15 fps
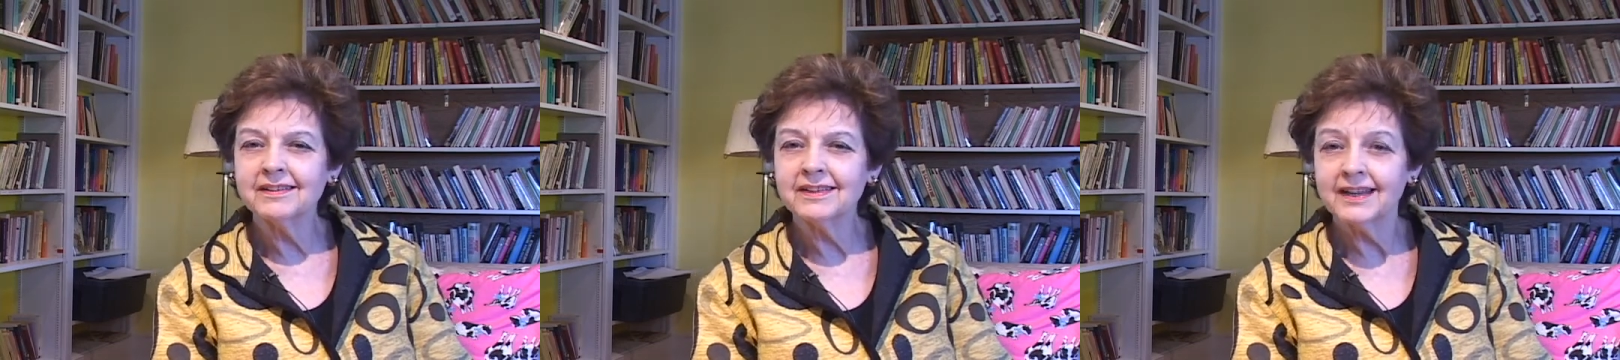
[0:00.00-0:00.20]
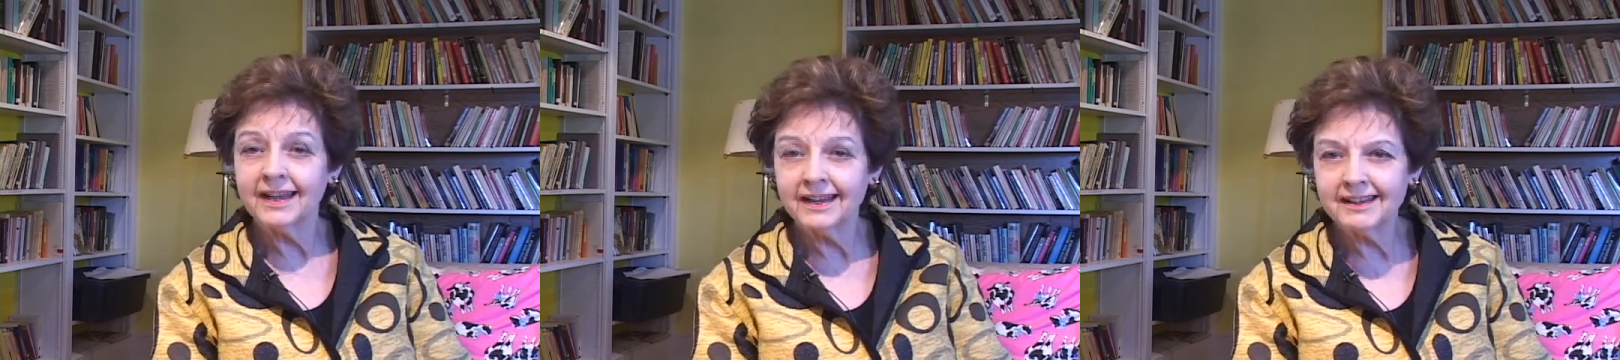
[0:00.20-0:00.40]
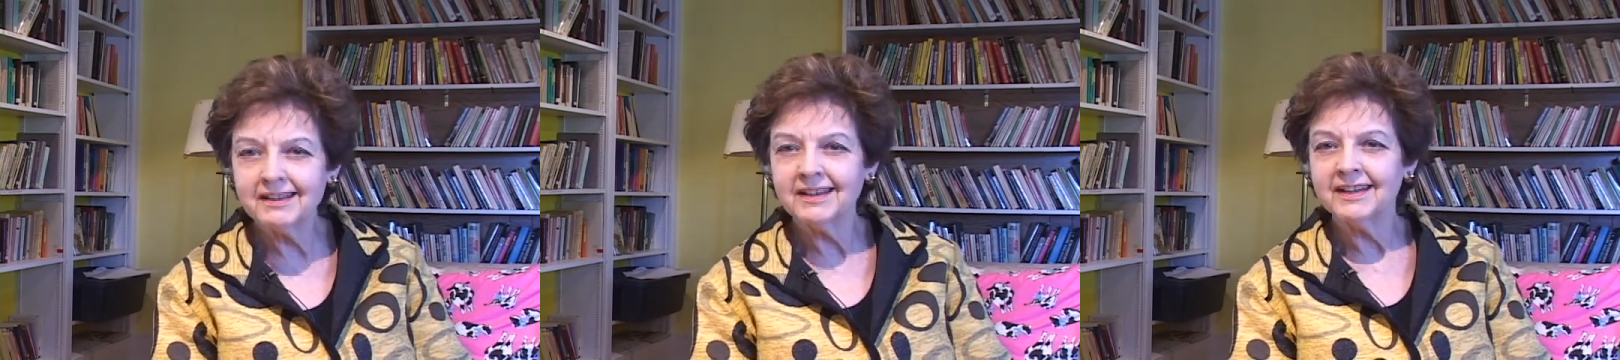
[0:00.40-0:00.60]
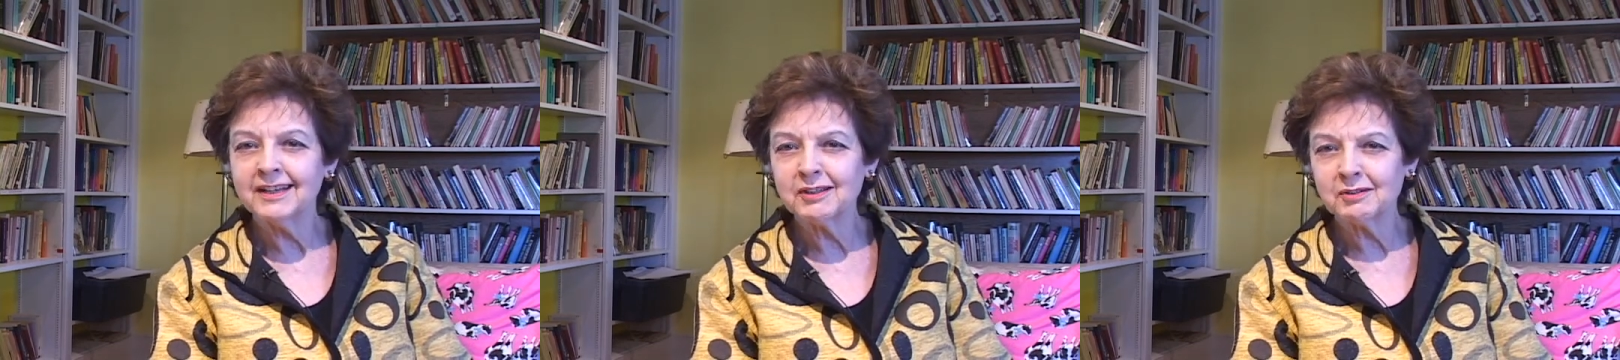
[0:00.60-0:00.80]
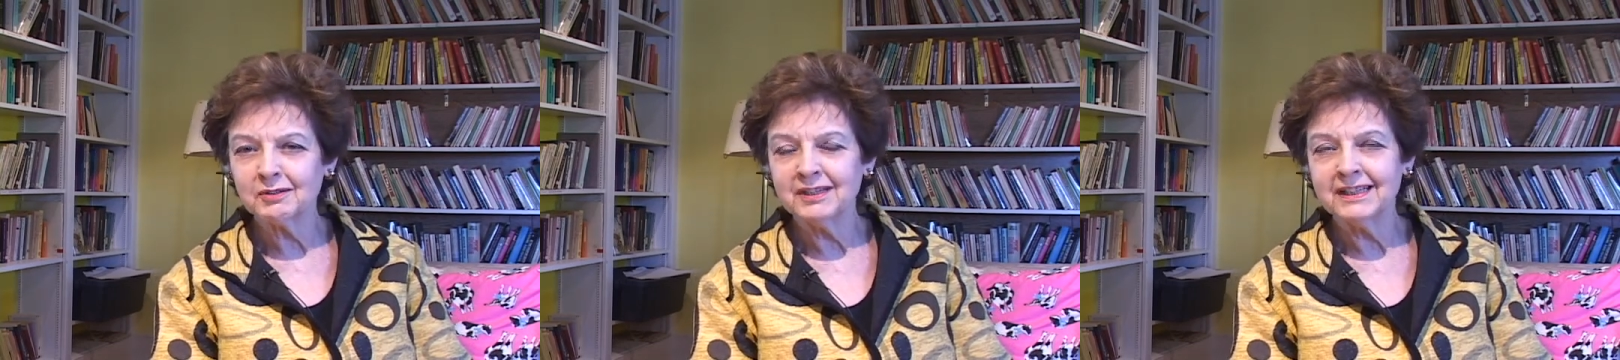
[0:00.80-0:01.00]
gained
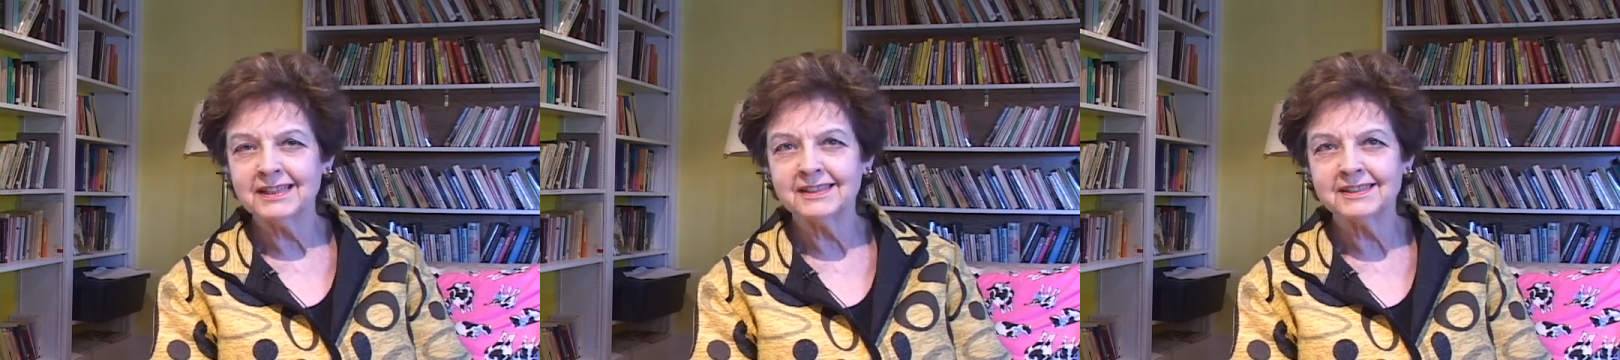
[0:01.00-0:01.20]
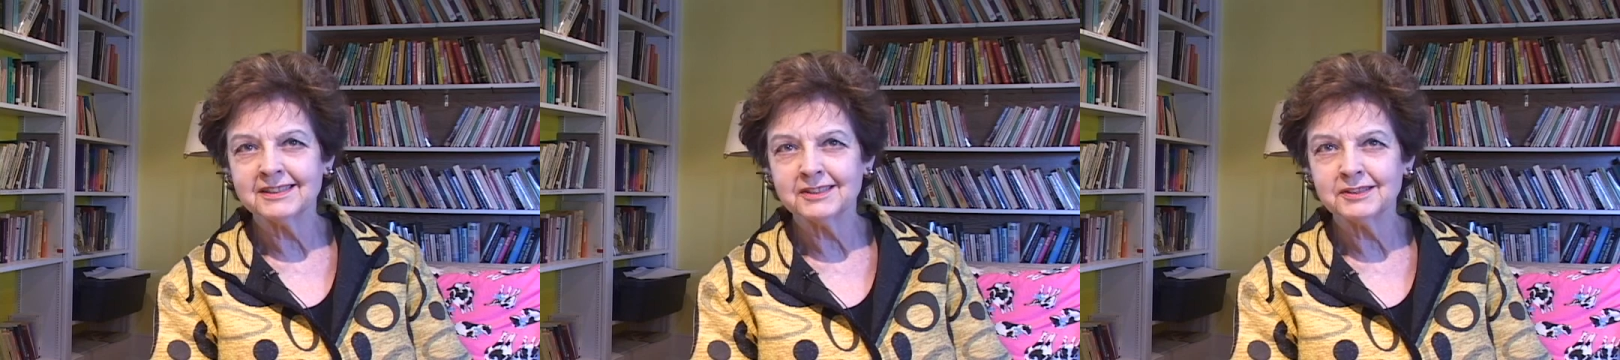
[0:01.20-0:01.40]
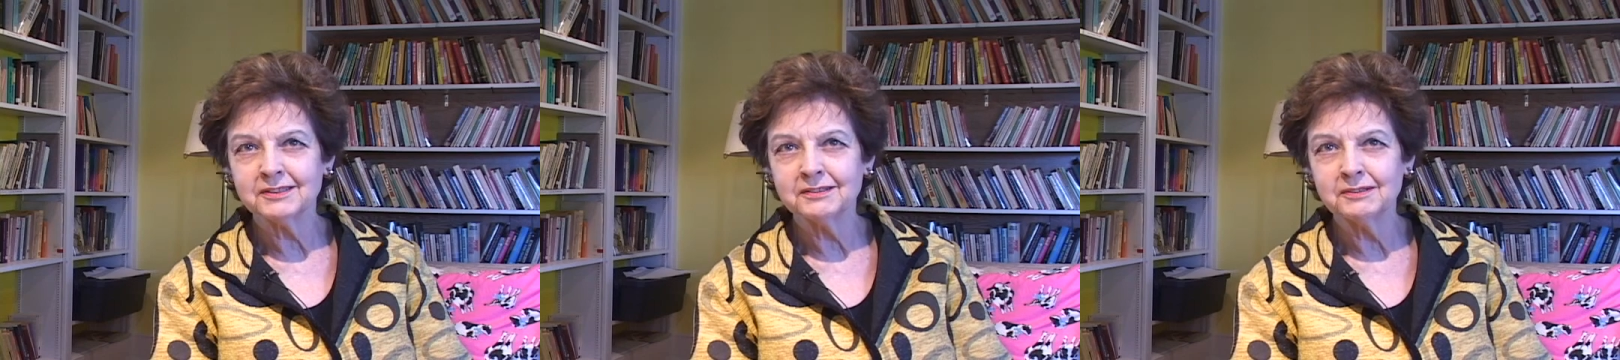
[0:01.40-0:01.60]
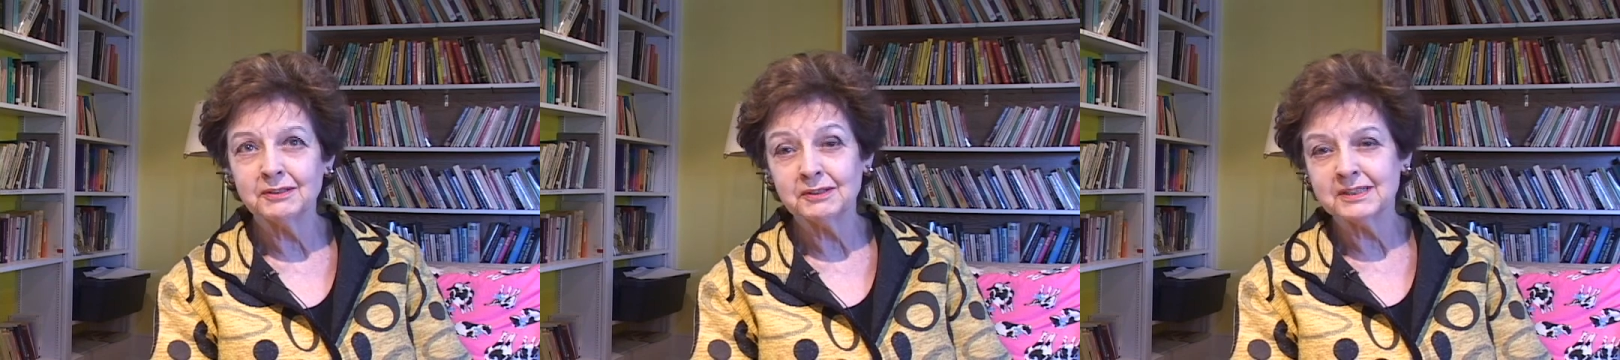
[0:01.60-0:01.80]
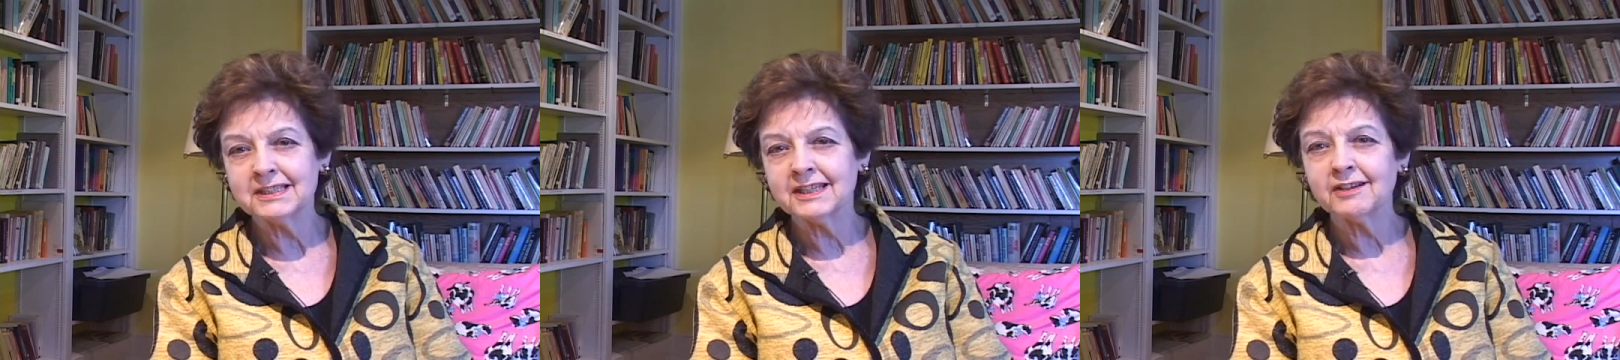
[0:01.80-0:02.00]
entry into
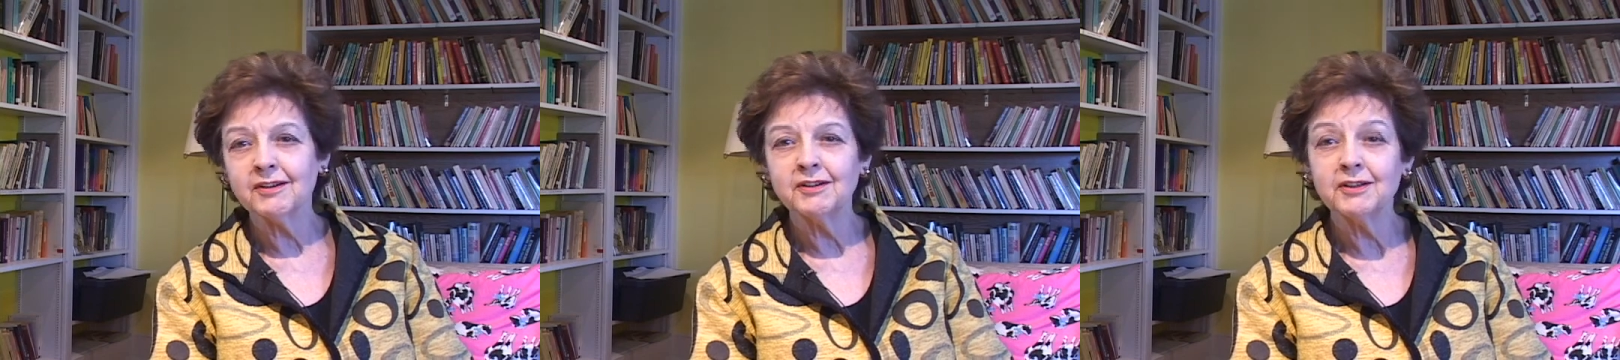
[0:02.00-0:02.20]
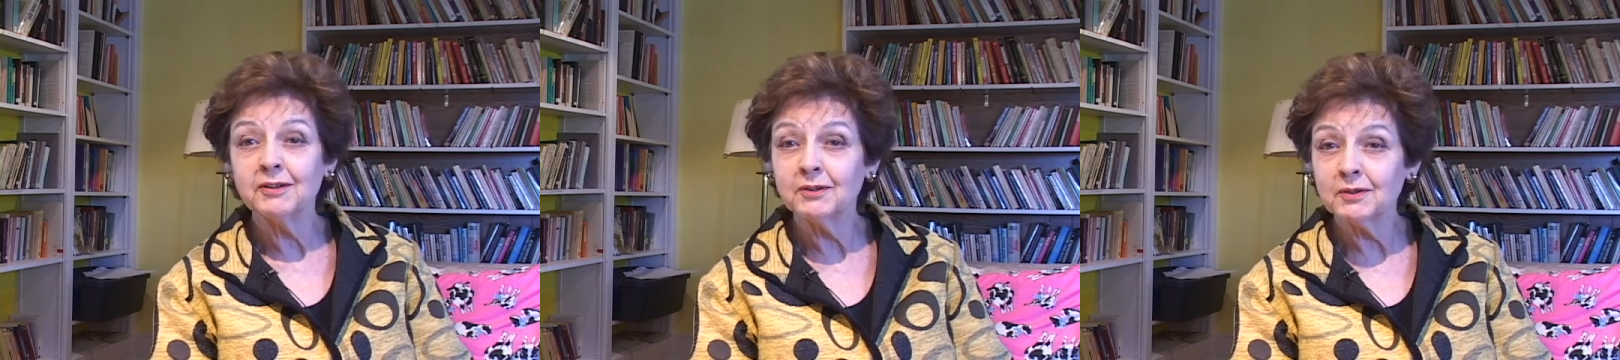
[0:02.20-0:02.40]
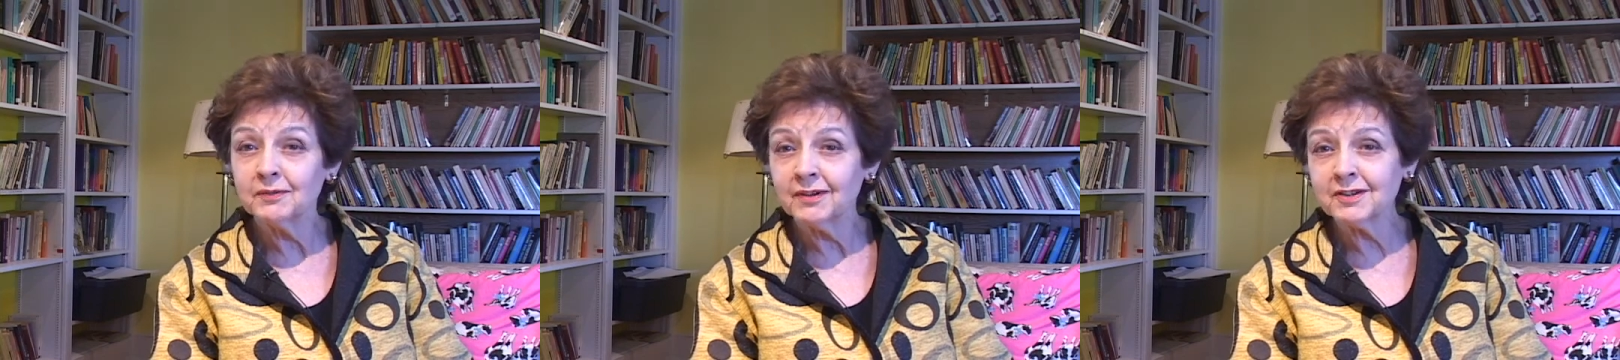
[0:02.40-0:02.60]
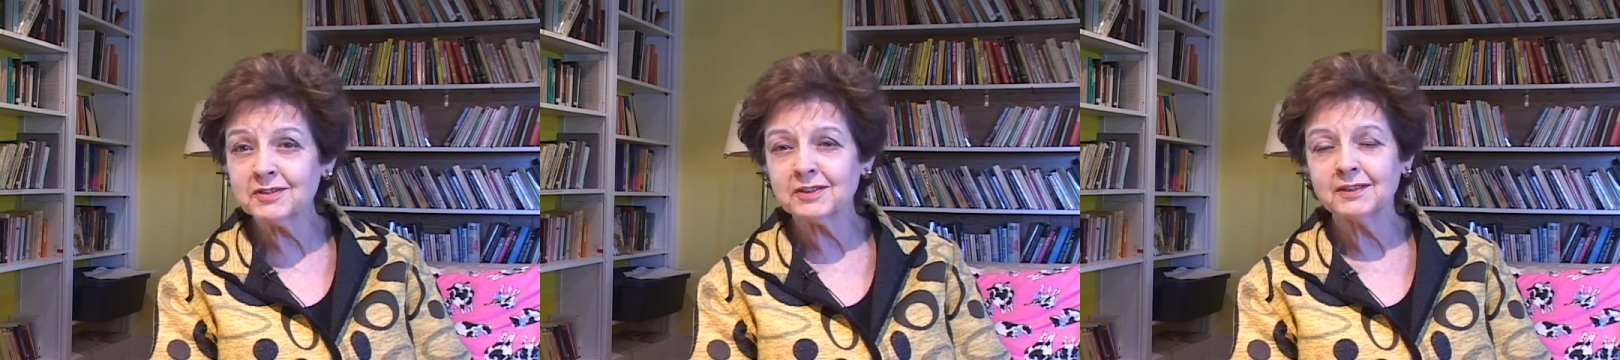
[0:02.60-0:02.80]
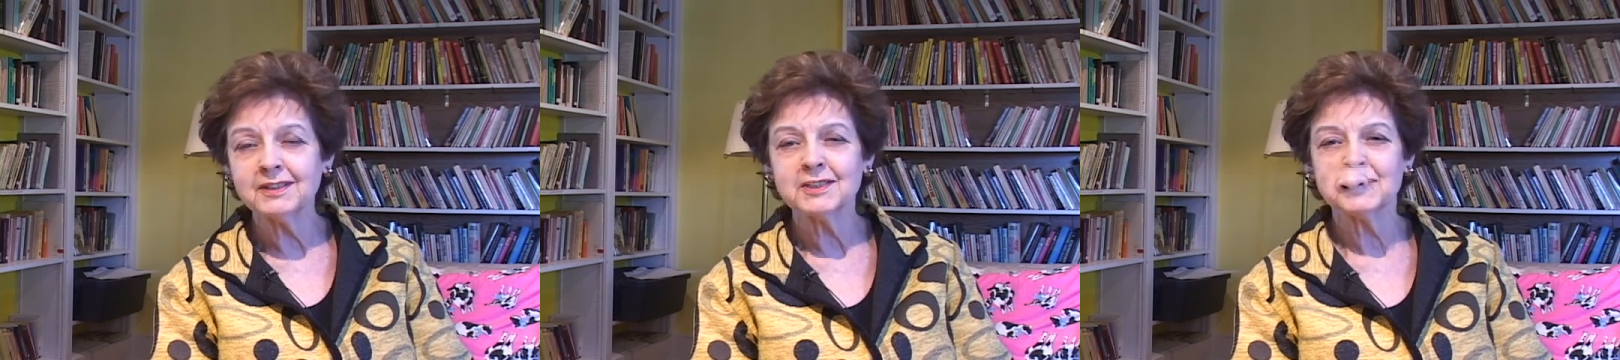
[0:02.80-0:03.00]
Unitarian
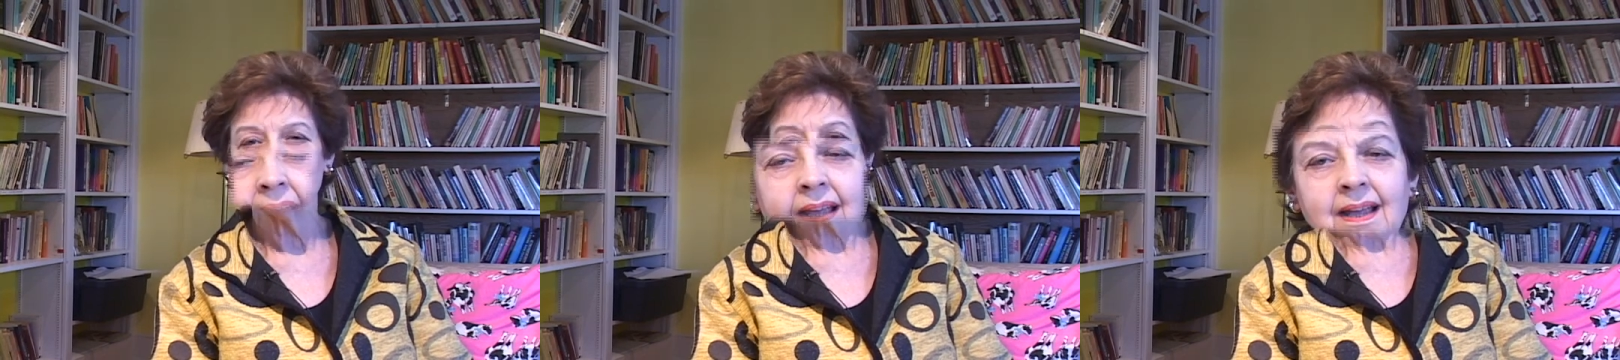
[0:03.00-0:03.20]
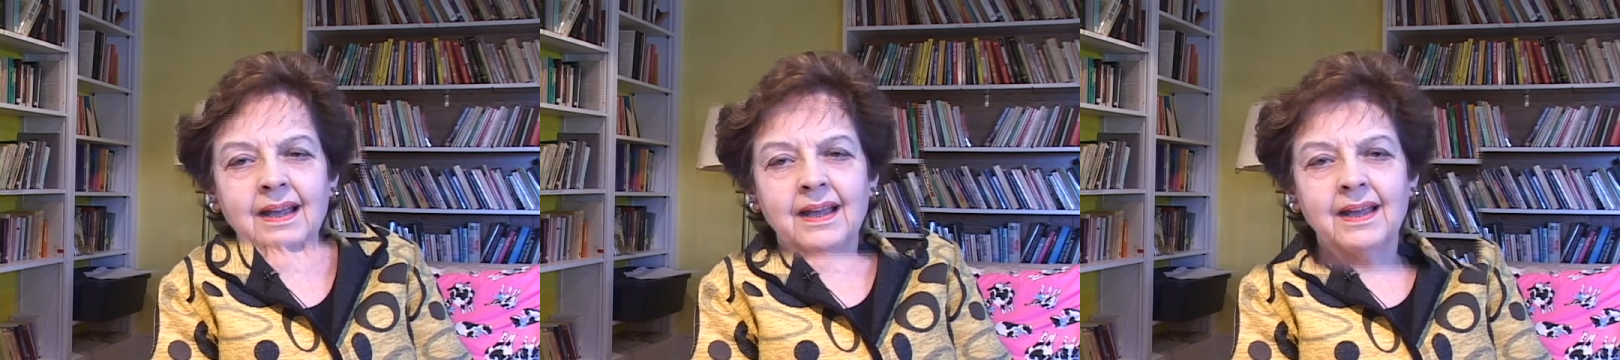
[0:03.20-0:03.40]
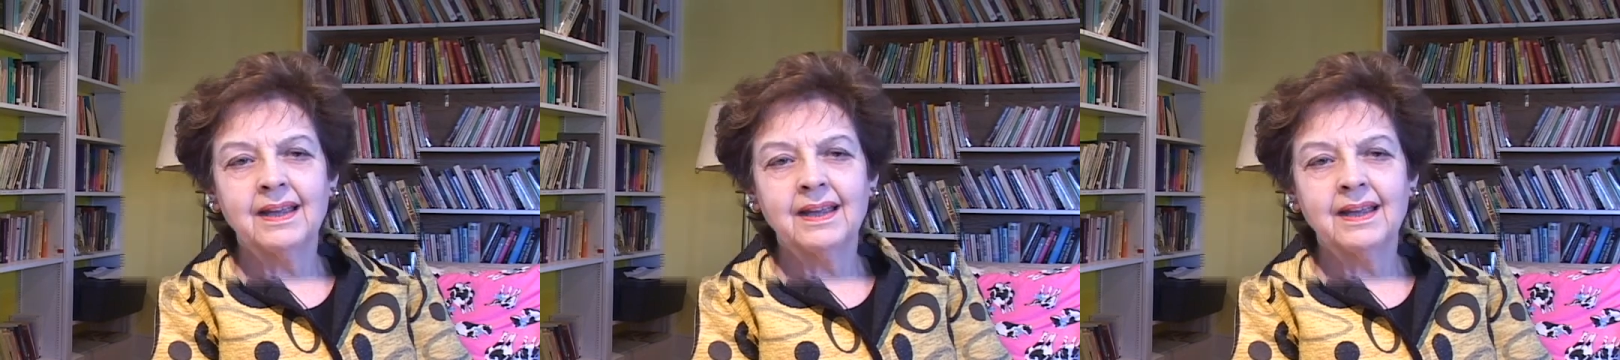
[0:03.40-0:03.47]
Universalism.